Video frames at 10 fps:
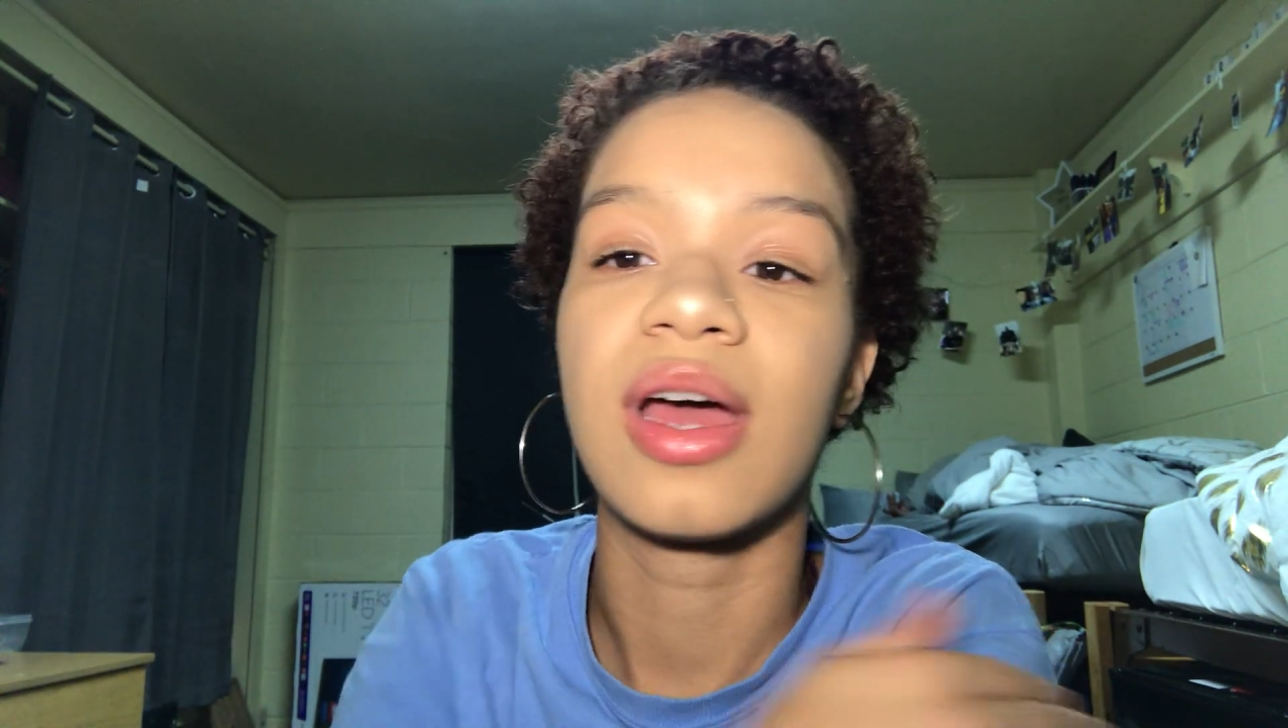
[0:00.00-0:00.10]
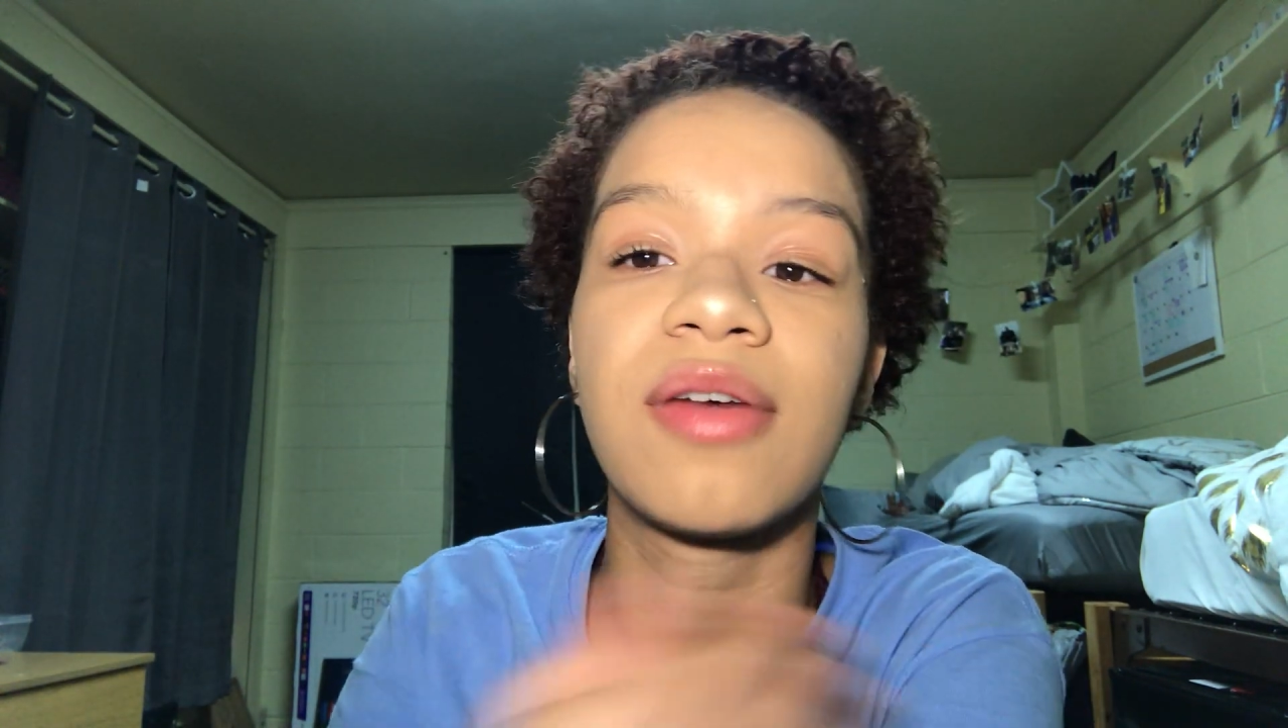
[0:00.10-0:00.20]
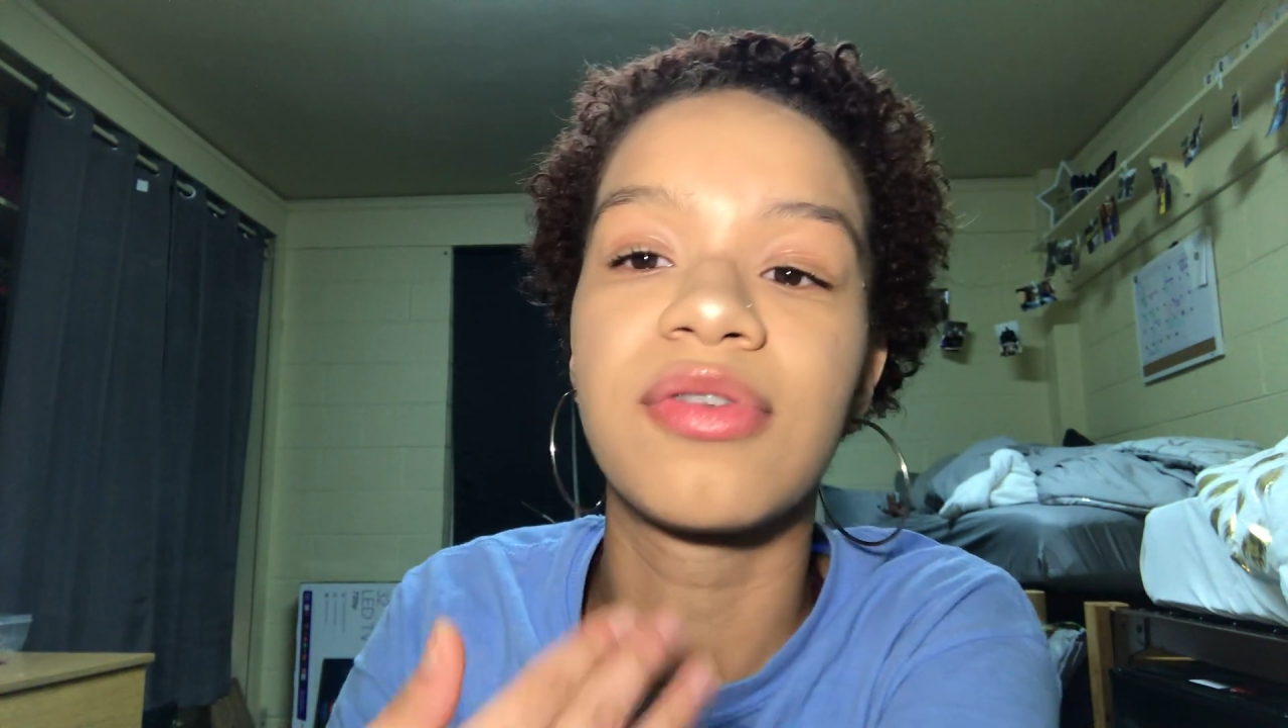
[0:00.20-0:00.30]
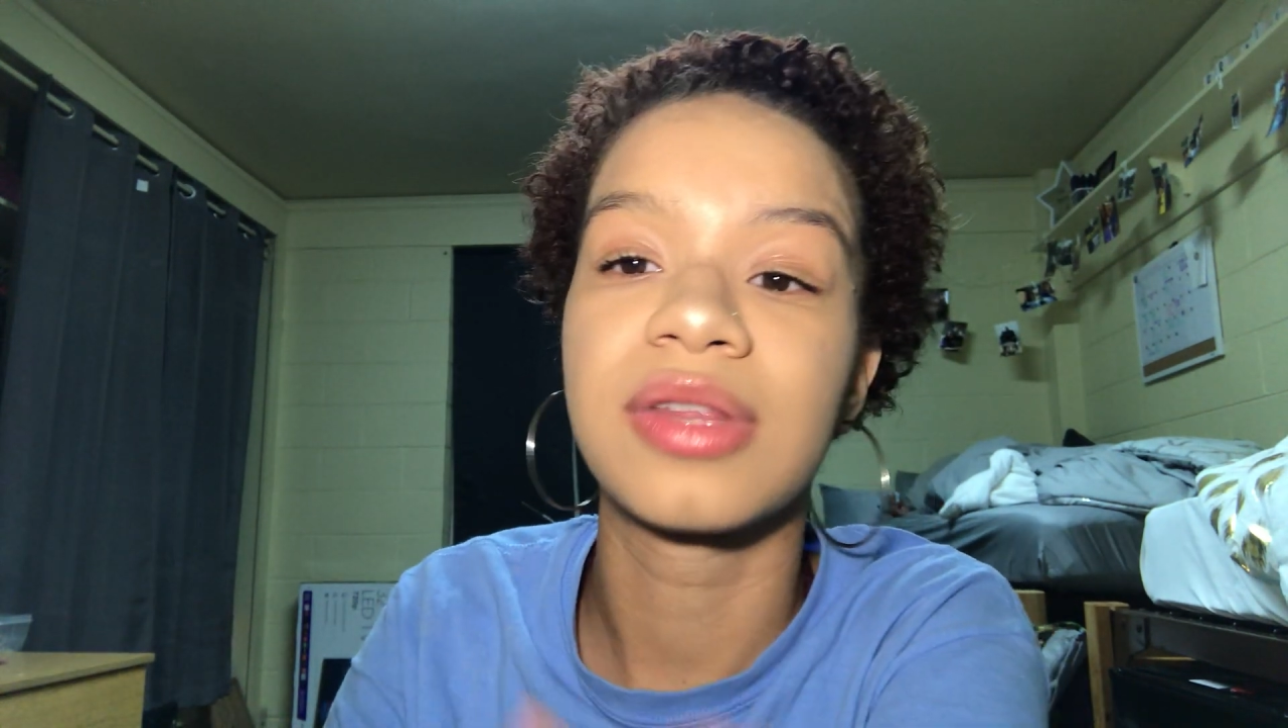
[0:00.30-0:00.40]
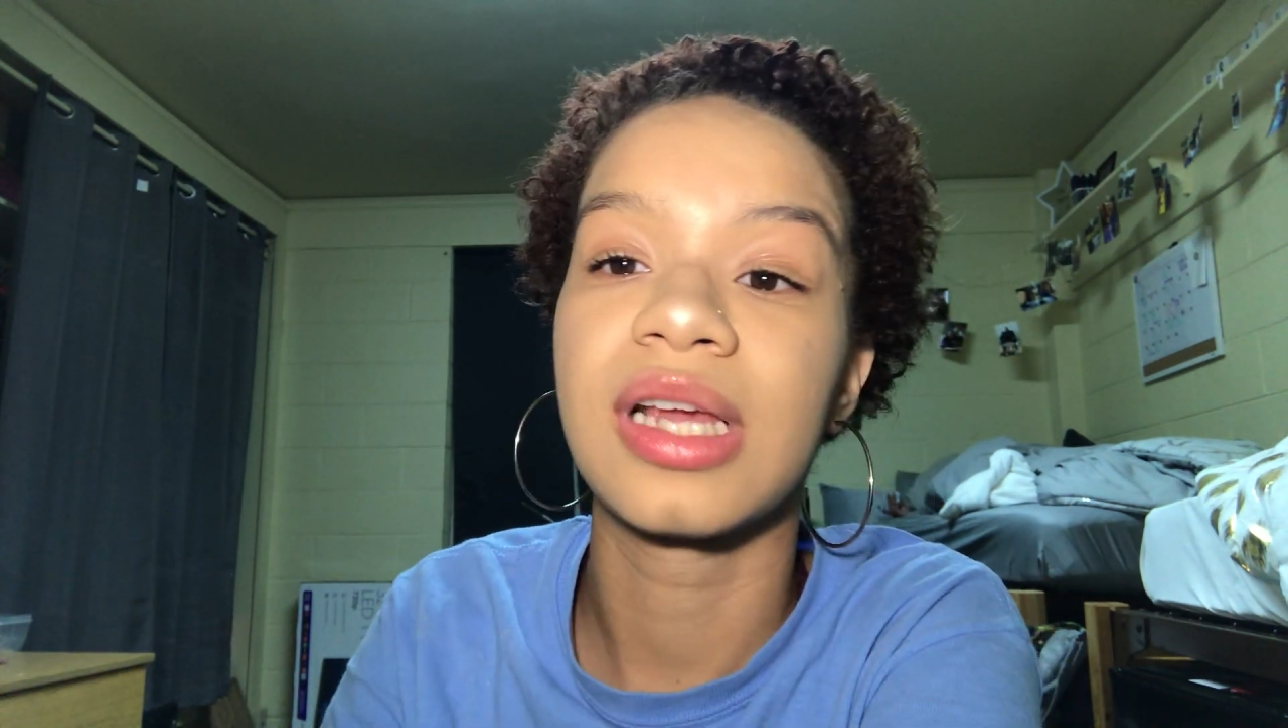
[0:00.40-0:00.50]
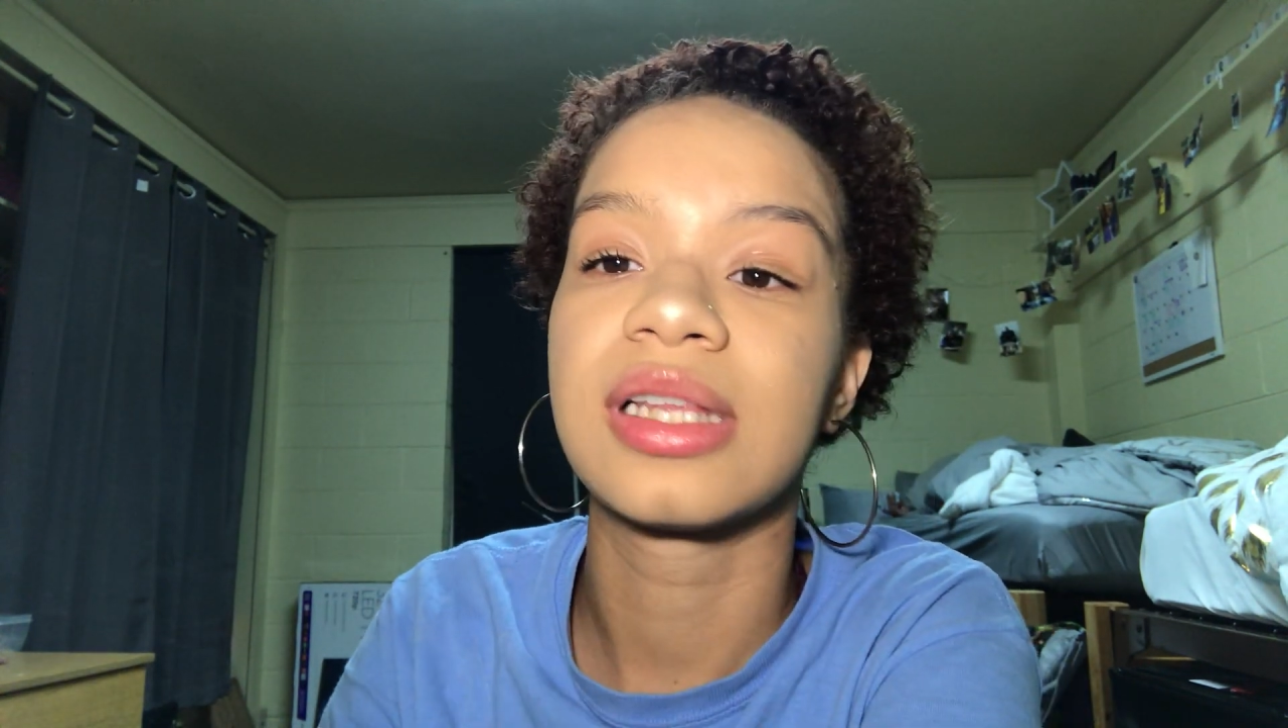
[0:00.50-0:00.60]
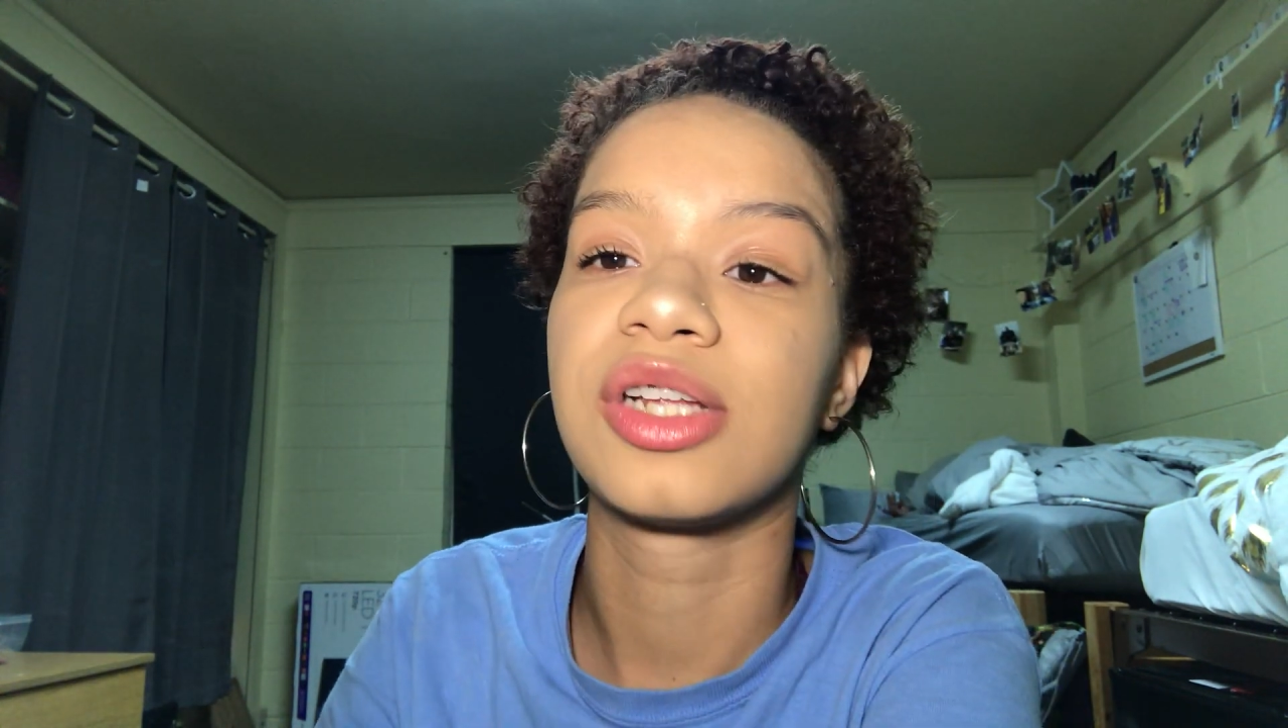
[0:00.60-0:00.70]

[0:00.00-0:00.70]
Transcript: ever think